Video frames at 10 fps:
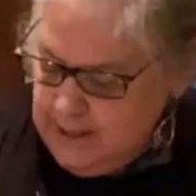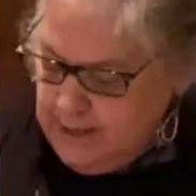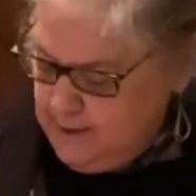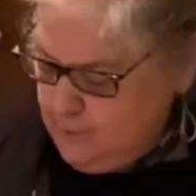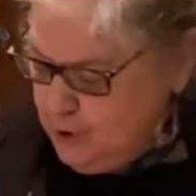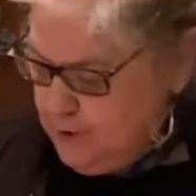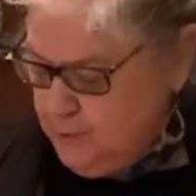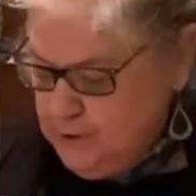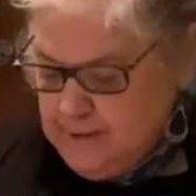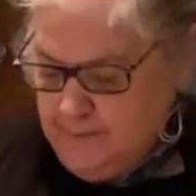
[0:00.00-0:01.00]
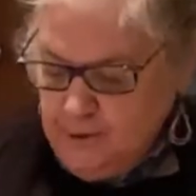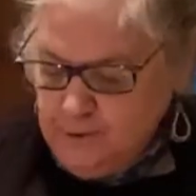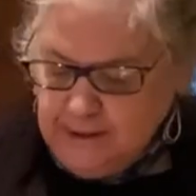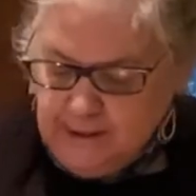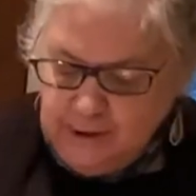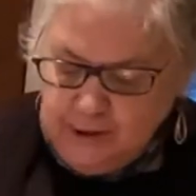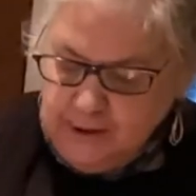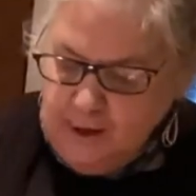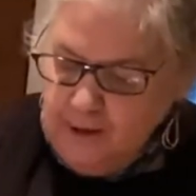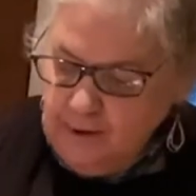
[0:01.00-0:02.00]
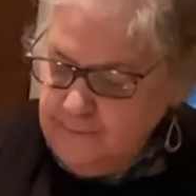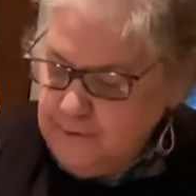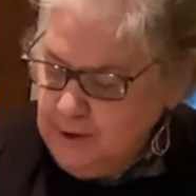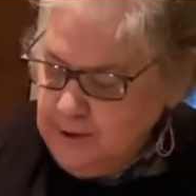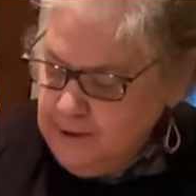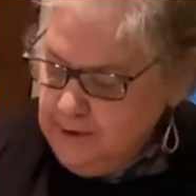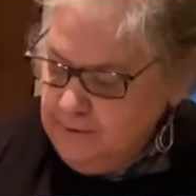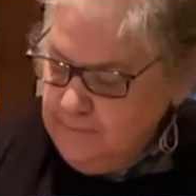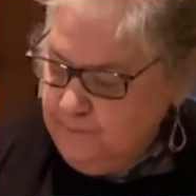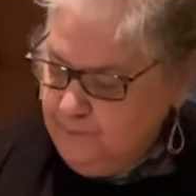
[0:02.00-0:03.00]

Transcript: And then we're going to put some of those delicious olives on here.